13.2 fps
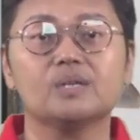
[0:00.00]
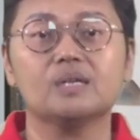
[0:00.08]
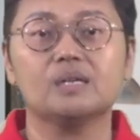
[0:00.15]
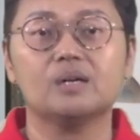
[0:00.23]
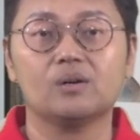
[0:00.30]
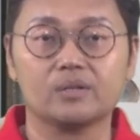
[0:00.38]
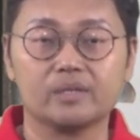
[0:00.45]

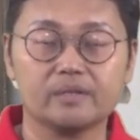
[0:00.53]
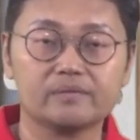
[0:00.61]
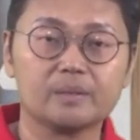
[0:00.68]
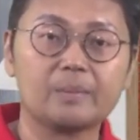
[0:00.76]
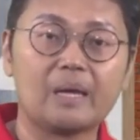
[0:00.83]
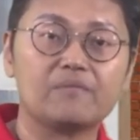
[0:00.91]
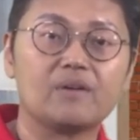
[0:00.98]
or give
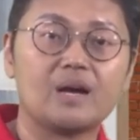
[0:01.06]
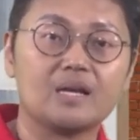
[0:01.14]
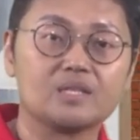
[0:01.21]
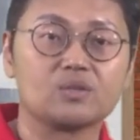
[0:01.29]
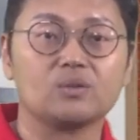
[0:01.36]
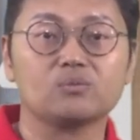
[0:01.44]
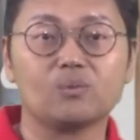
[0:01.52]
them
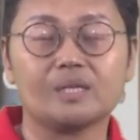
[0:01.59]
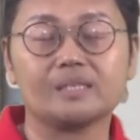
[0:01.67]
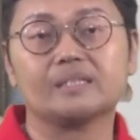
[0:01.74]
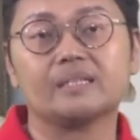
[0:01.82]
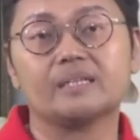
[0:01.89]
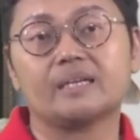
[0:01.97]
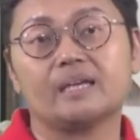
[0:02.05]
advice on what
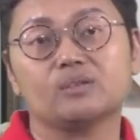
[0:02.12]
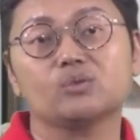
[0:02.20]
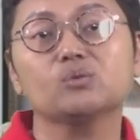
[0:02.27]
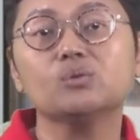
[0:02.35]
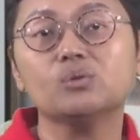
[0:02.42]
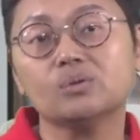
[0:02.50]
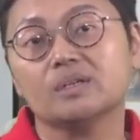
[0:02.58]
they can
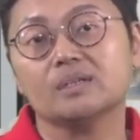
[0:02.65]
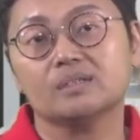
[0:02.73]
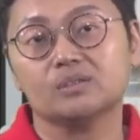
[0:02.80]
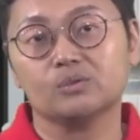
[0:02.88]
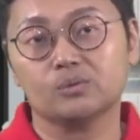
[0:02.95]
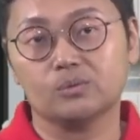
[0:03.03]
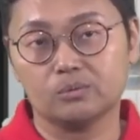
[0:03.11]
do
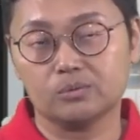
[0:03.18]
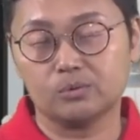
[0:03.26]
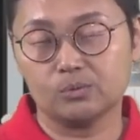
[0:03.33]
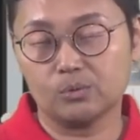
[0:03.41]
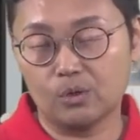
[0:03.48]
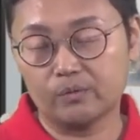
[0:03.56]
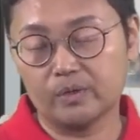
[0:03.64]

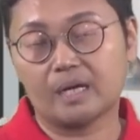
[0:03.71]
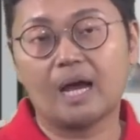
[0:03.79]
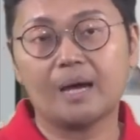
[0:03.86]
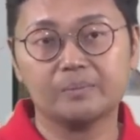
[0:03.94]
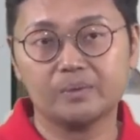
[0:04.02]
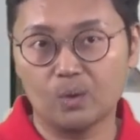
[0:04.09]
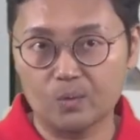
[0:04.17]
to
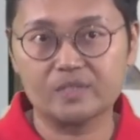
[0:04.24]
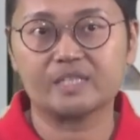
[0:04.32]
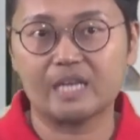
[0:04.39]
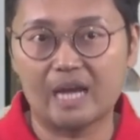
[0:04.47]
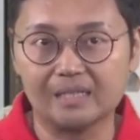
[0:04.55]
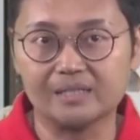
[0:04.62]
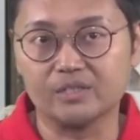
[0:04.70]
overcome those
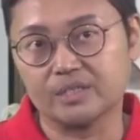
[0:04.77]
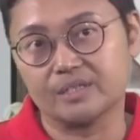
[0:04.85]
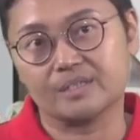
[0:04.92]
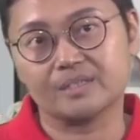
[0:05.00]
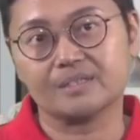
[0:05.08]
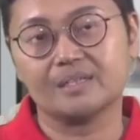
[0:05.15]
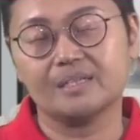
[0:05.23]

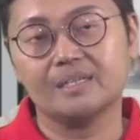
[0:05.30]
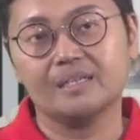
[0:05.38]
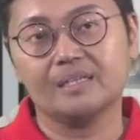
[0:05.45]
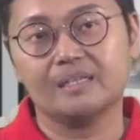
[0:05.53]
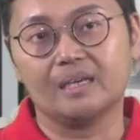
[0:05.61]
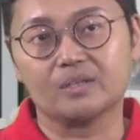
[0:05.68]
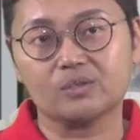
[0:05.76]
challenges.
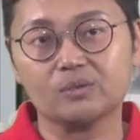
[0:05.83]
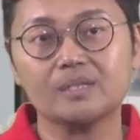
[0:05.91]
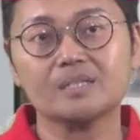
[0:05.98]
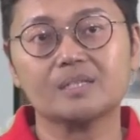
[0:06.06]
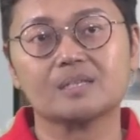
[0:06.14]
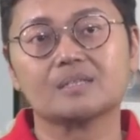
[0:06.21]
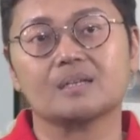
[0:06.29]
Yeah, so
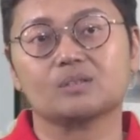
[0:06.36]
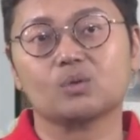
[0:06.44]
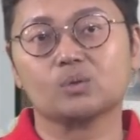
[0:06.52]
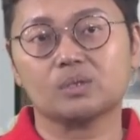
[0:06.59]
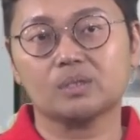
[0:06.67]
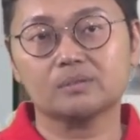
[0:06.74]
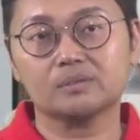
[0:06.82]
this is a
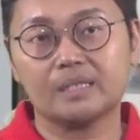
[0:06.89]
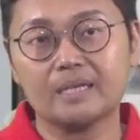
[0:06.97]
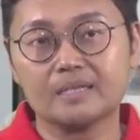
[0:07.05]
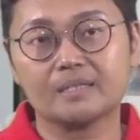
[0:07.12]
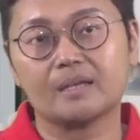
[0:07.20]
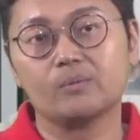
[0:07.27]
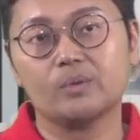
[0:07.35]
total
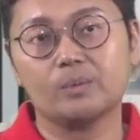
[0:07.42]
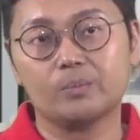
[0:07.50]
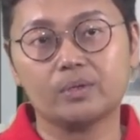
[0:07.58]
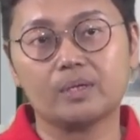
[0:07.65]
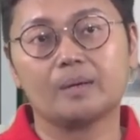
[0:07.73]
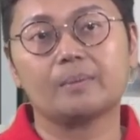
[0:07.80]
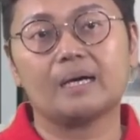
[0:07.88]
things that we
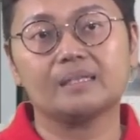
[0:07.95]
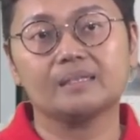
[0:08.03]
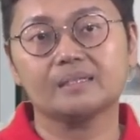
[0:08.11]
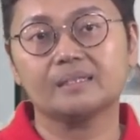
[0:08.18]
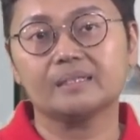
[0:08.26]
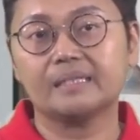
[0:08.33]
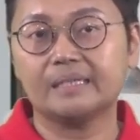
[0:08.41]
put up under
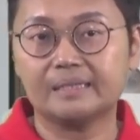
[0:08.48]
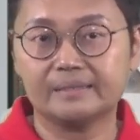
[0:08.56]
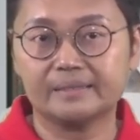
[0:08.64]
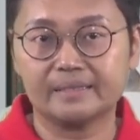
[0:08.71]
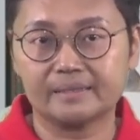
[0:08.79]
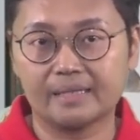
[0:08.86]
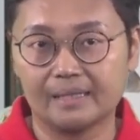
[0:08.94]
the
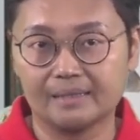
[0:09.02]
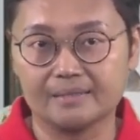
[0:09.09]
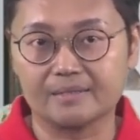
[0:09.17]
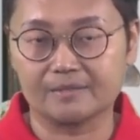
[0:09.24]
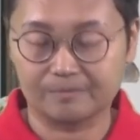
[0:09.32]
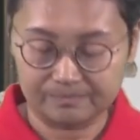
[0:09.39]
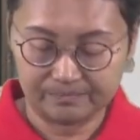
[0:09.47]
e-learning
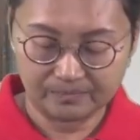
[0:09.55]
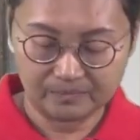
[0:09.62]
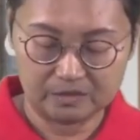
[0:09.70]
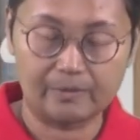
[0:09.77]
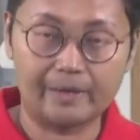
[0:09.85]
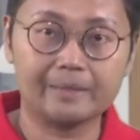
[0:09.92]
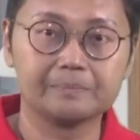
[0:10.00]
talents,
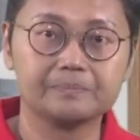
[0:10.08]
right?